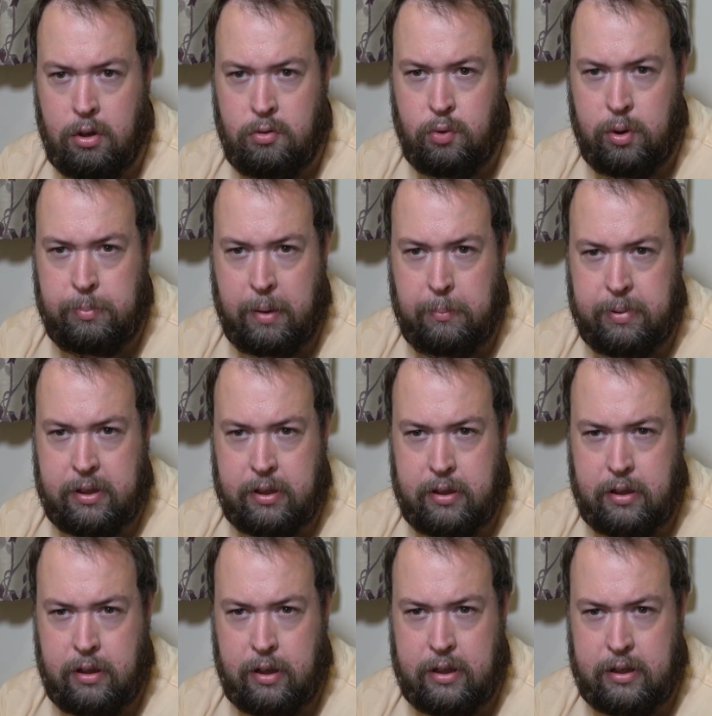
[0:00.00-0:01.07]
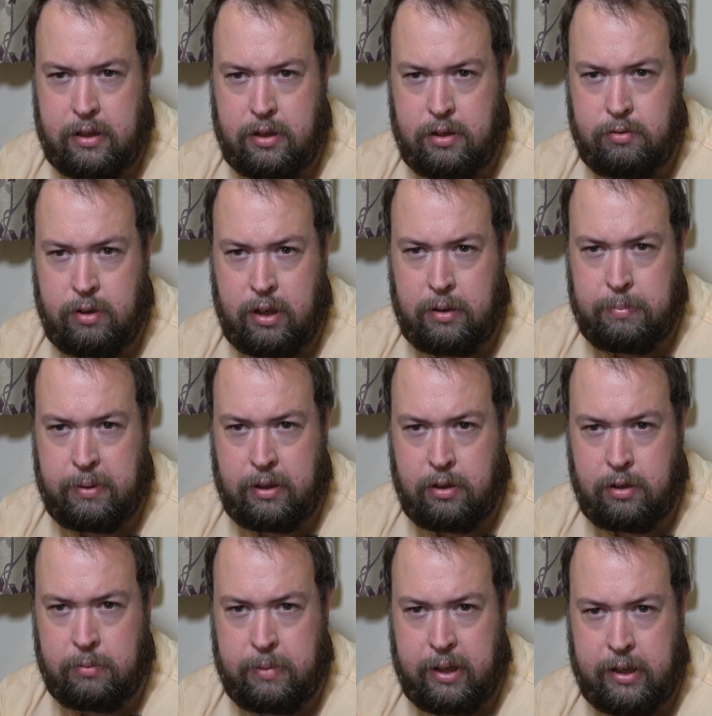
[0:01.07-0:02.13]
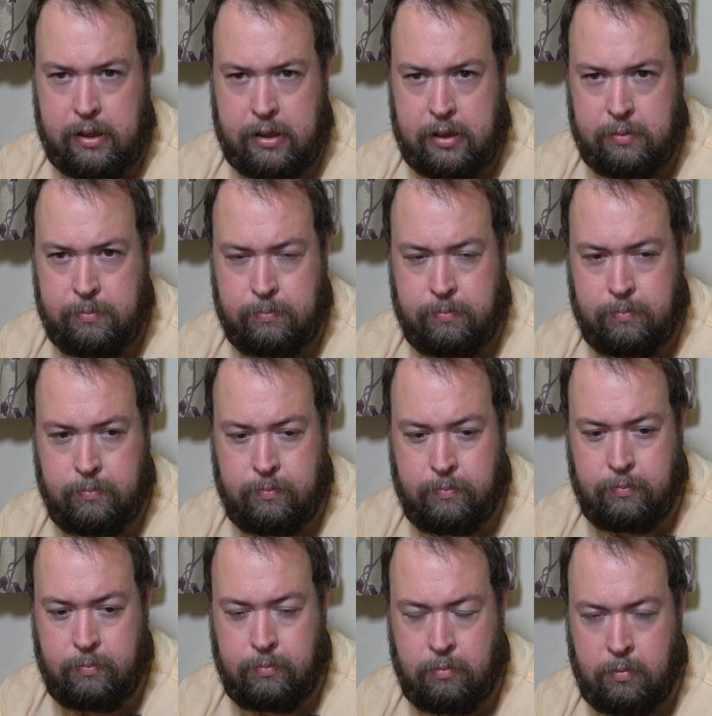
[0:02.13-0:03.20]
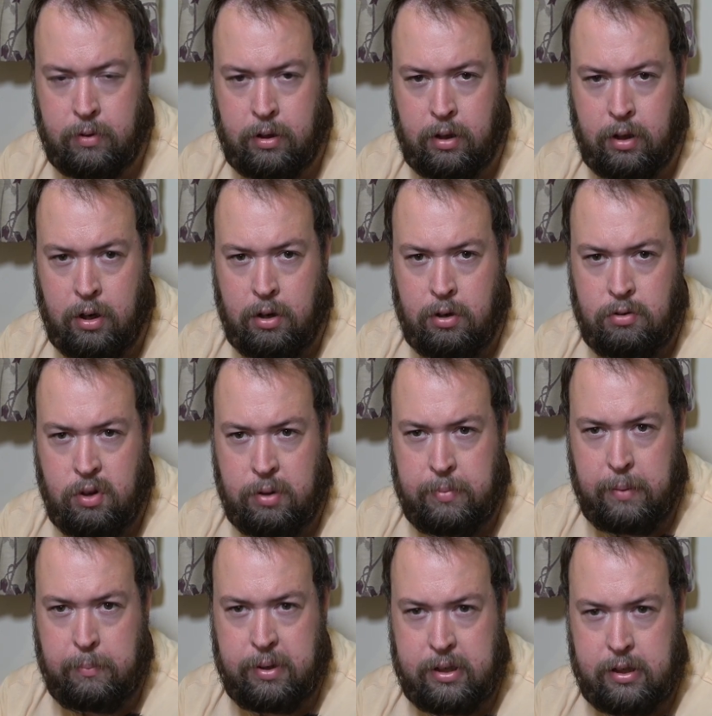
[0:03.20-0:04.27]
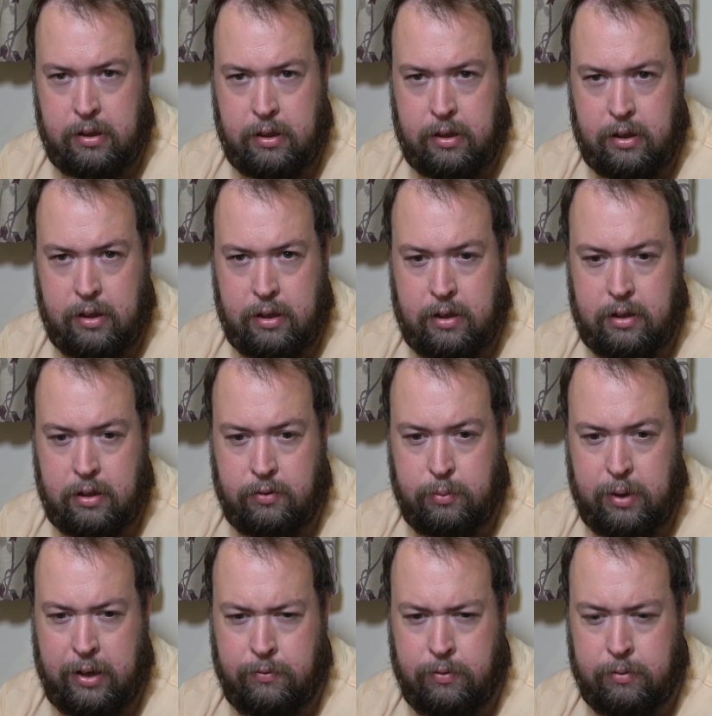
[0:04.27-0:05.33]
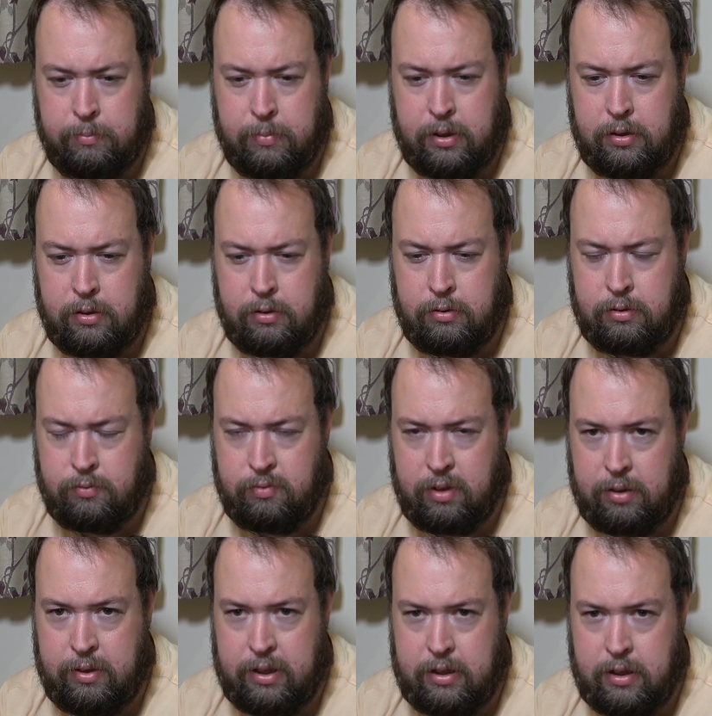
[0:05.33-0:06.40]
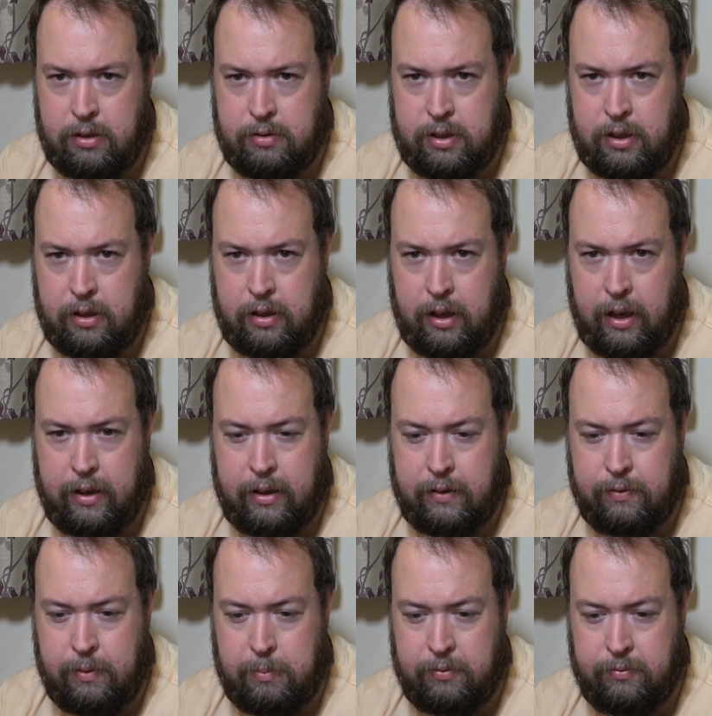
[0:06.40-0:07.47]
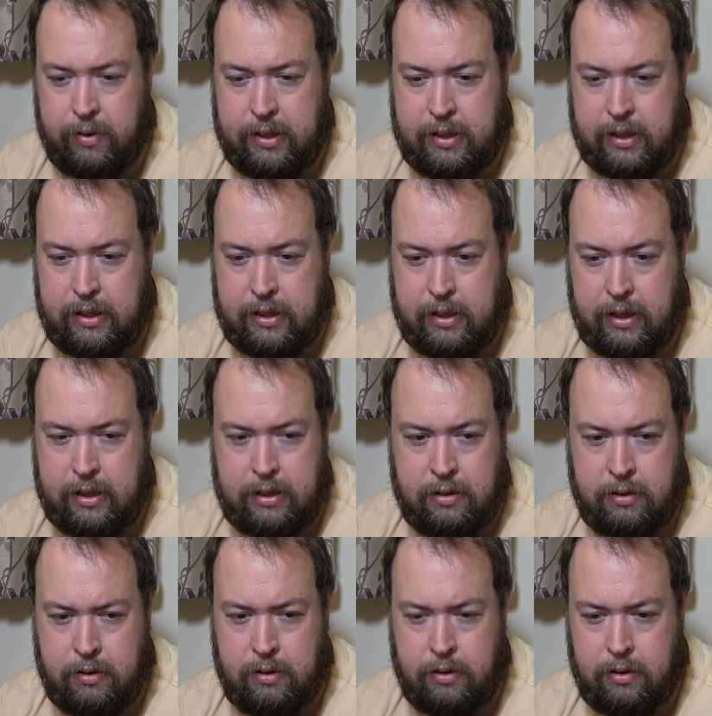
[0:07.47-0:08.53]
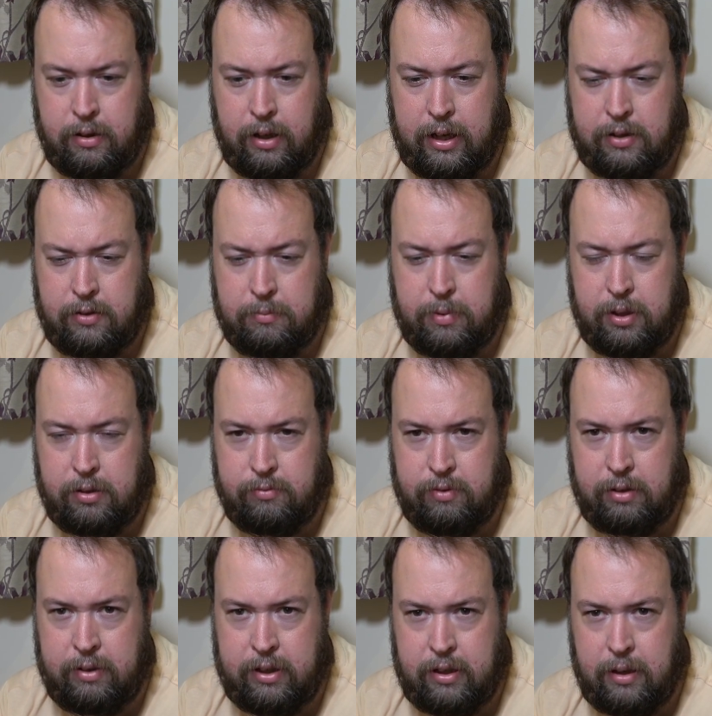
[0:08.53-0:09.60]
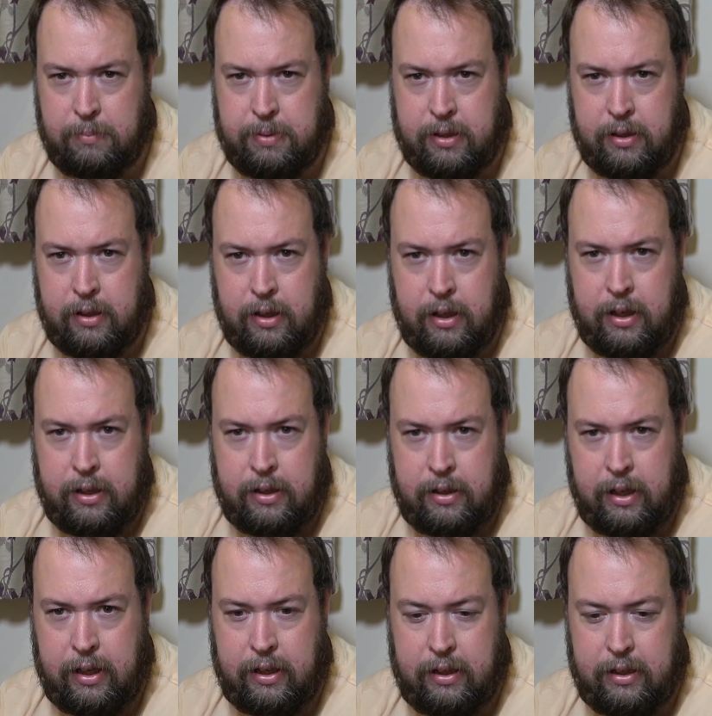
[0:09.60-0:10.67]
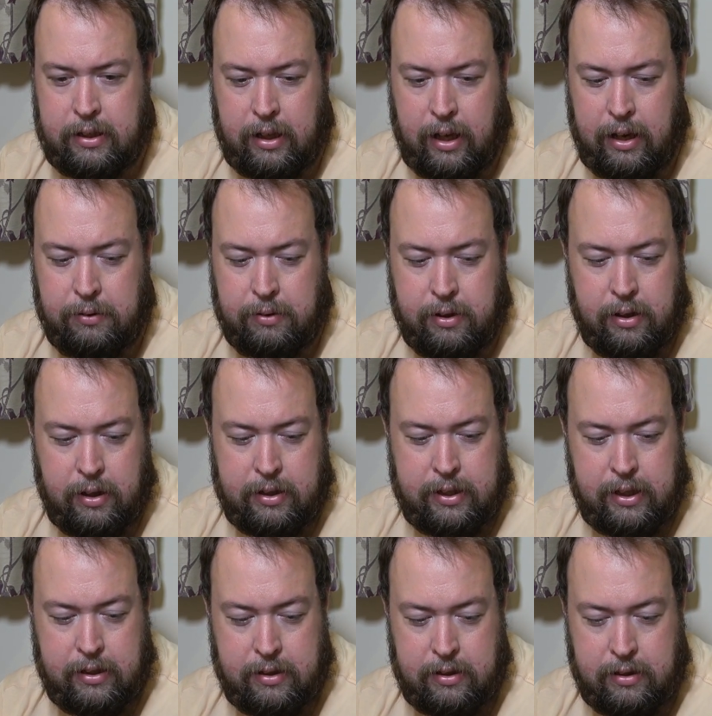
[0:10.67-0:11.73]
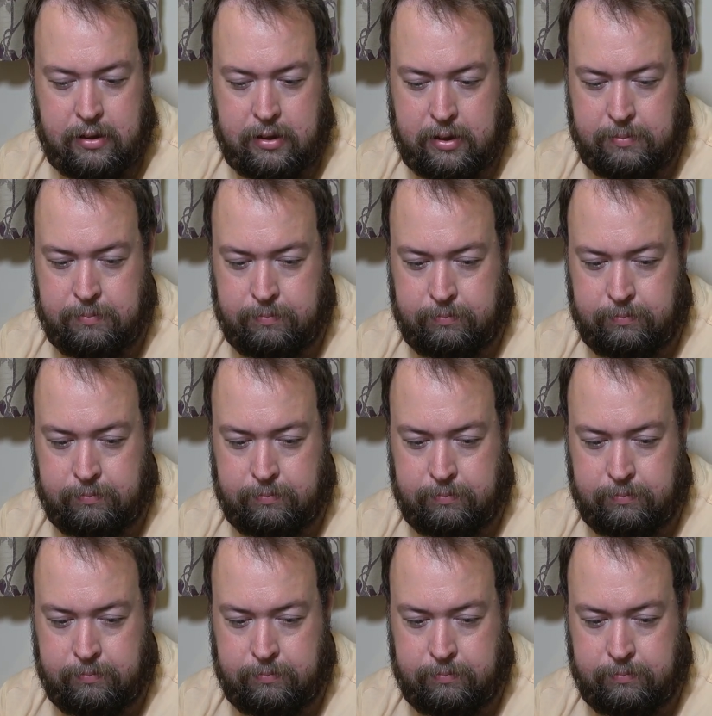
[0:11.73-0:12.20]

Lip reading: Remember to like, subscribe and comment. Remember to look where the model railway shows are and give them a visit, as the model railway clubs need our attendance.